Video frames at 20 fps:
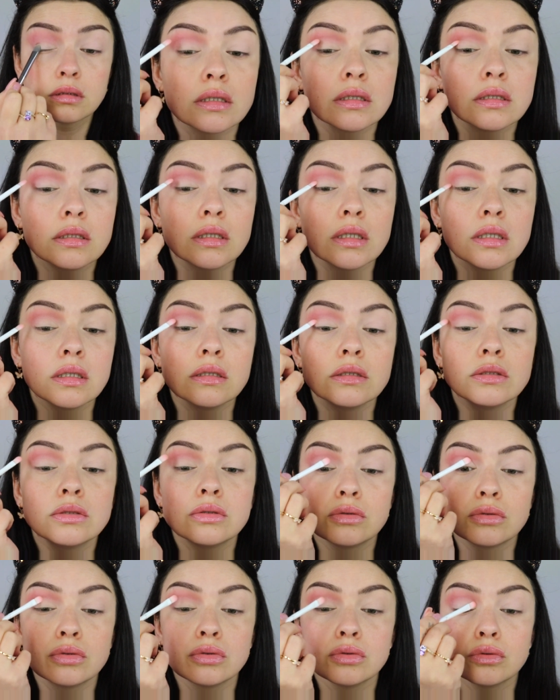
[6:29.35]
These
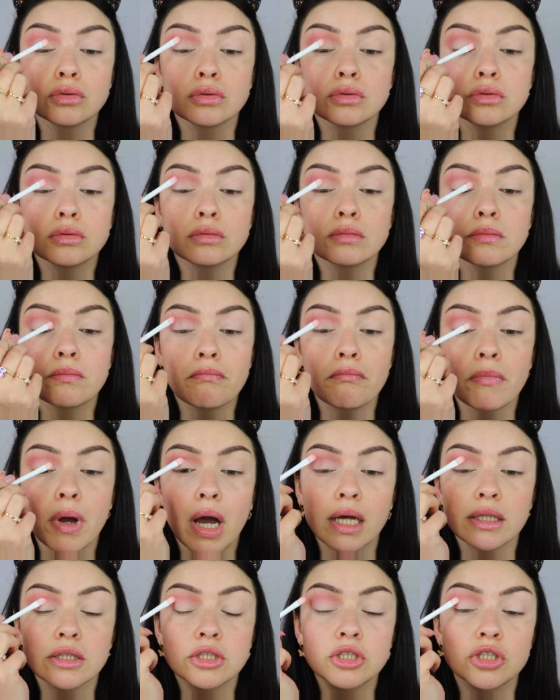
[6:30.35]
two
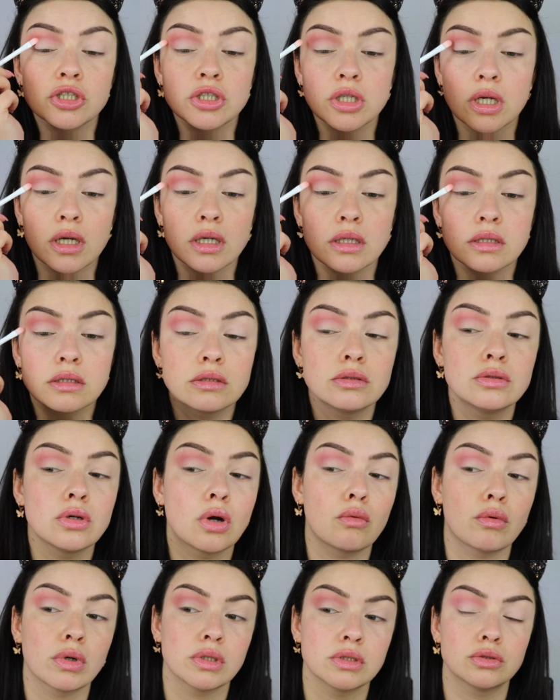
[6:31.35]
matte shades
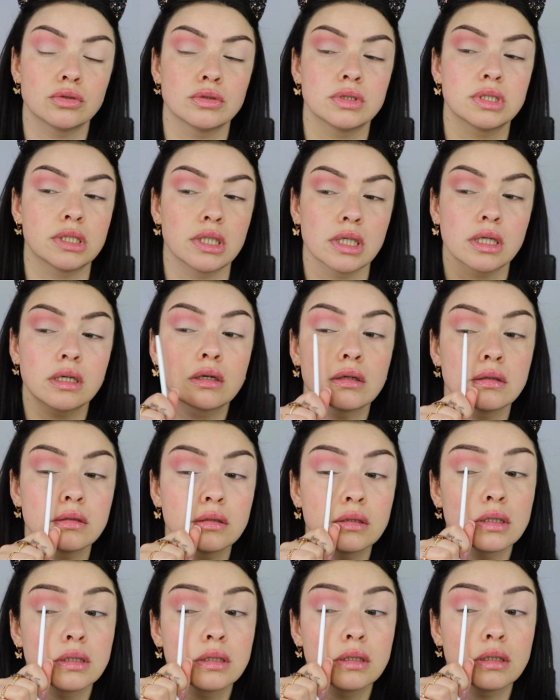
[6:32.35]
don't want to stick,
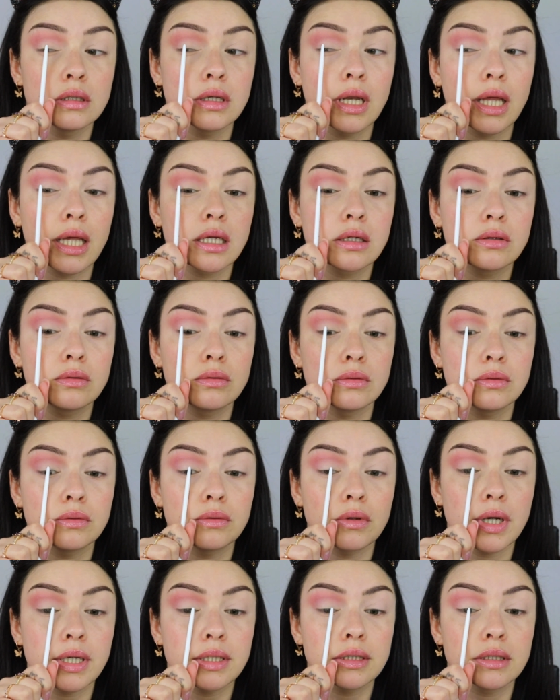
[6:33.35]
like
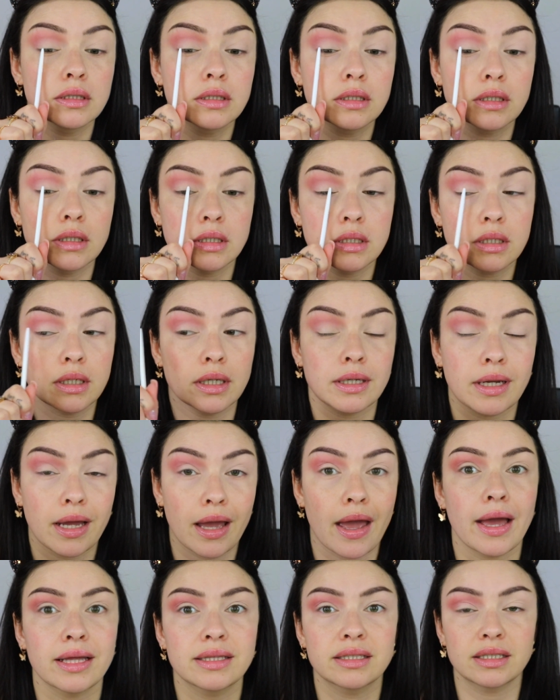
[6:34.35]
right here, and I
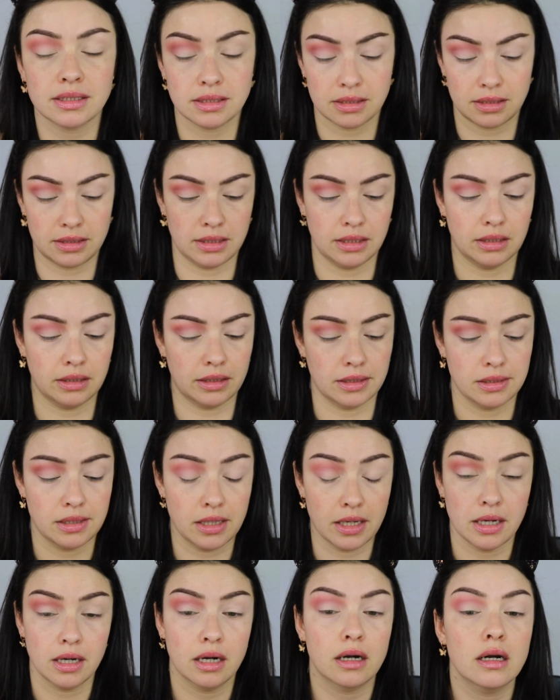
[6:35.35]
had concealer
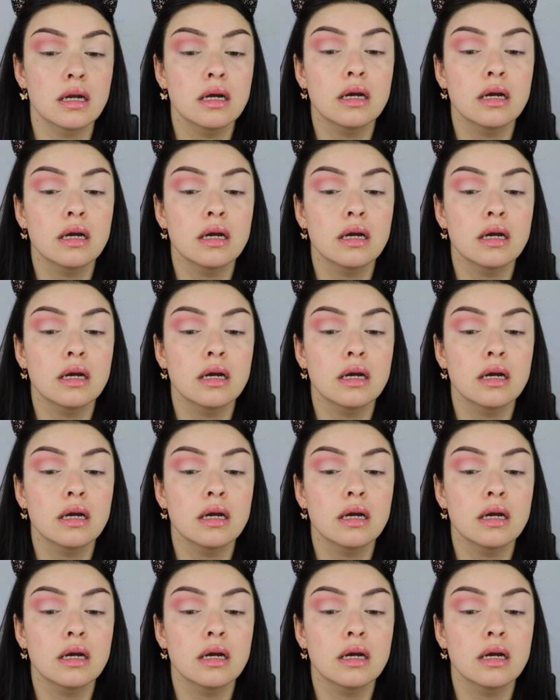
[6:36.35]
there.